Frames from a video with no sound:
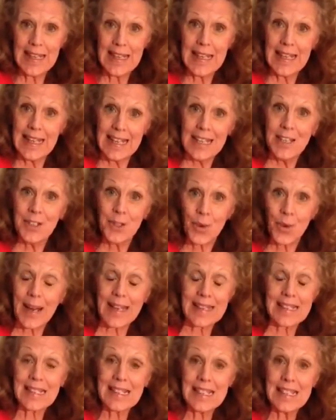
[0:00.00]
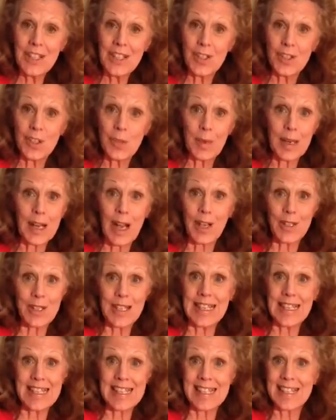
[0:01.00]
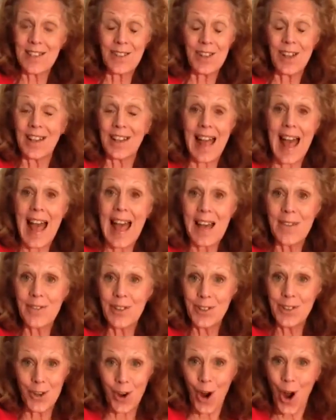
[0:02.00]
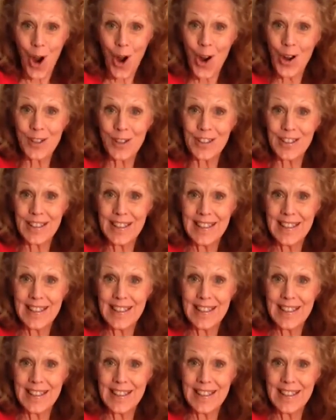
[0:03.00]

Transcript: he transitions because he's still alive in your heart,